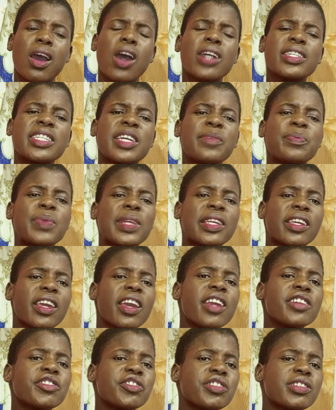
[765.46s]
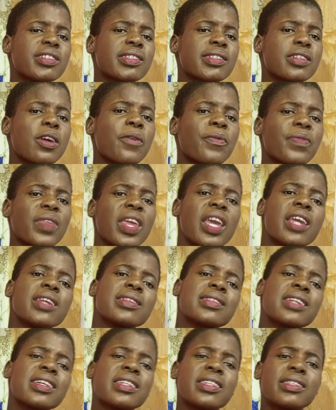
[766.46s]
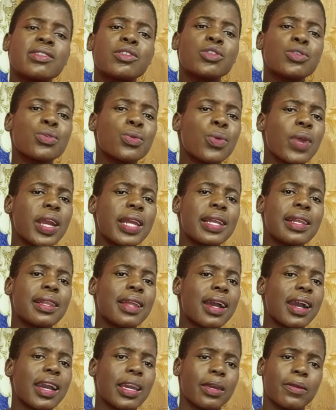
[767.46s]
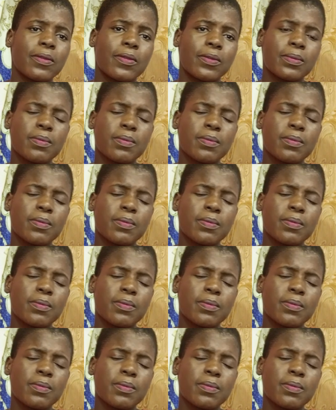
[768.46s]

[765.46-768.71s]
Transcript: on the implications of things that they do in life.